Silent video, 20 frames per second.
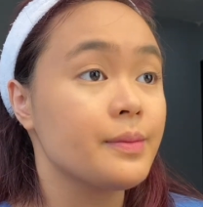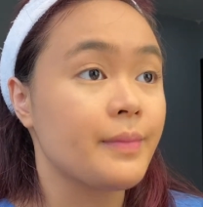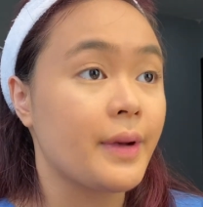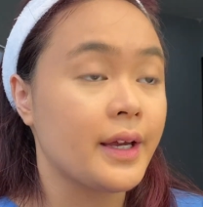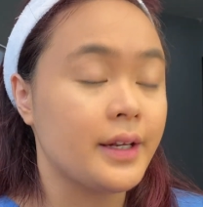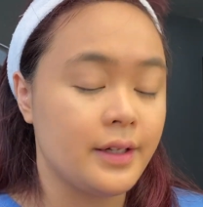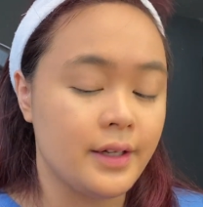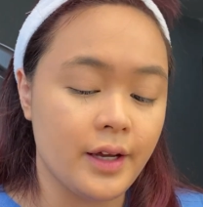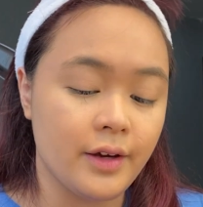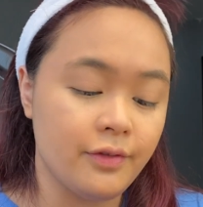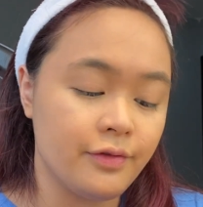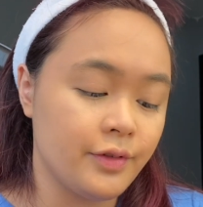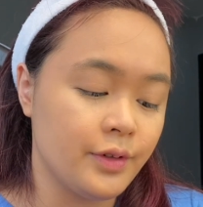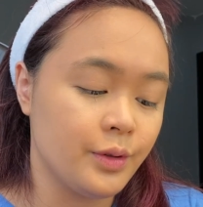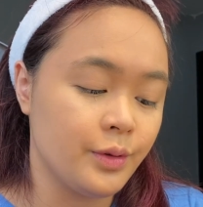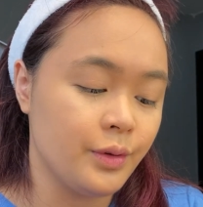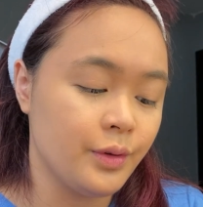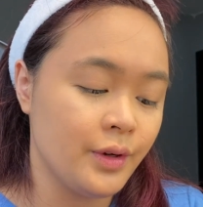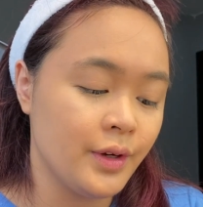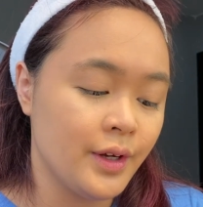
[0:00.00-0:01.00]
My
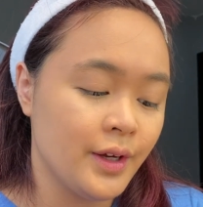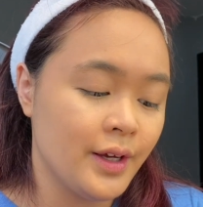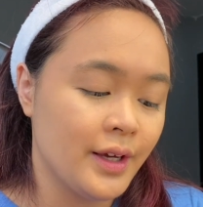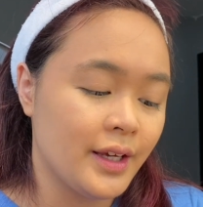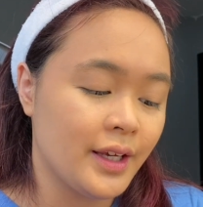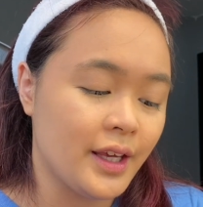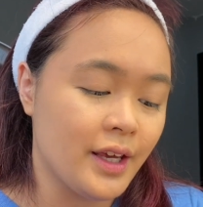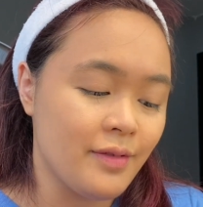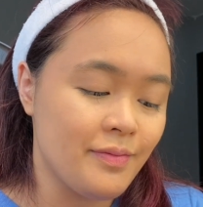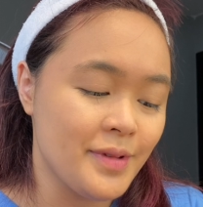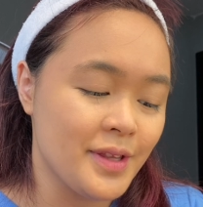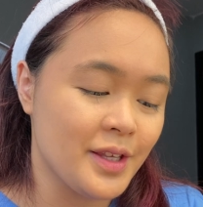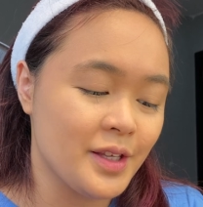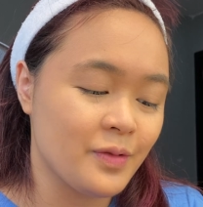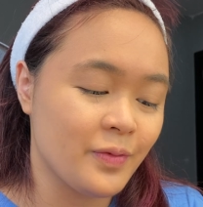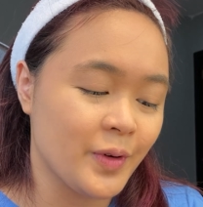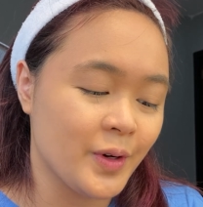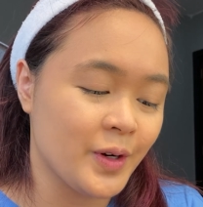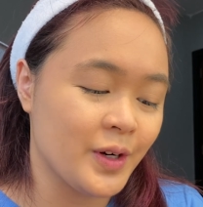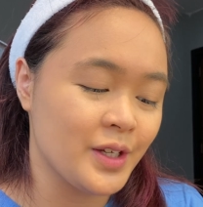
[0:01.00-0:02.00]
nephew gave me this
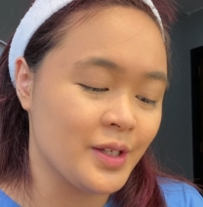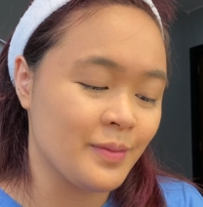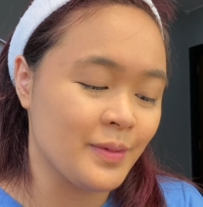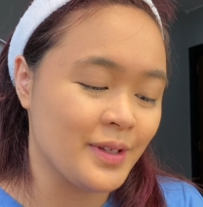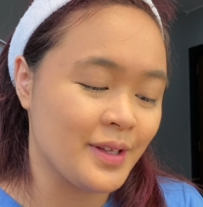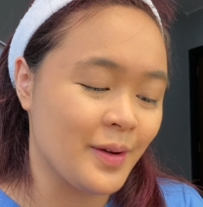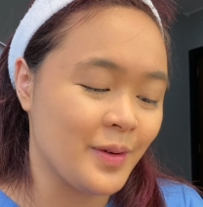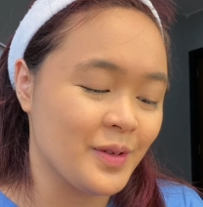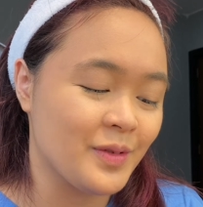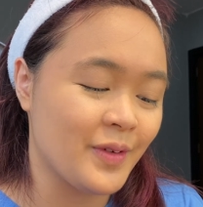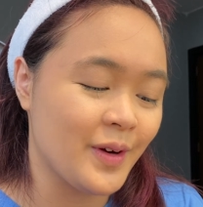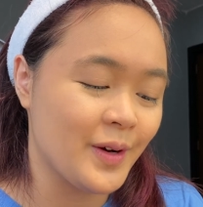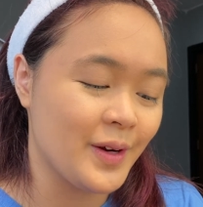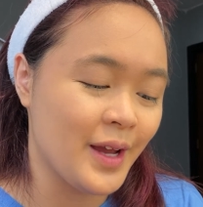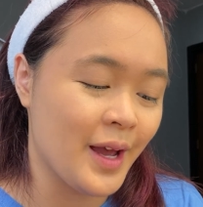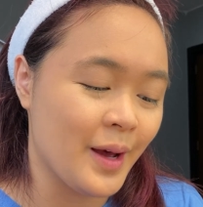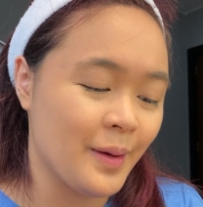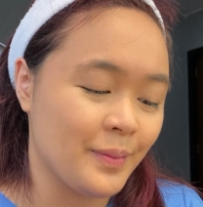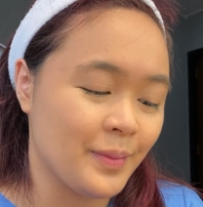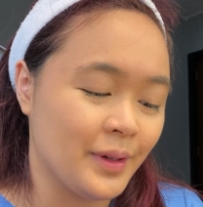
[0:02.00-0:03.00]
for Christmas. I was very
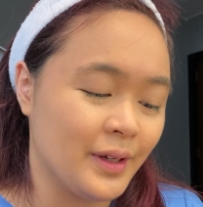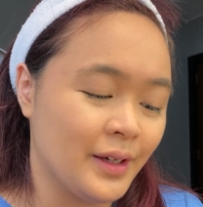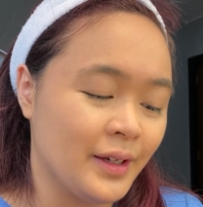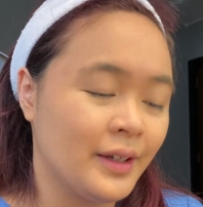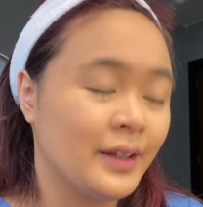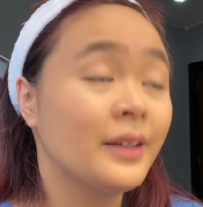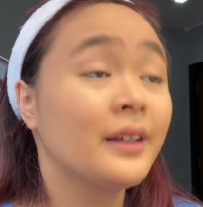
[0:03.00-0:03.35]
happy.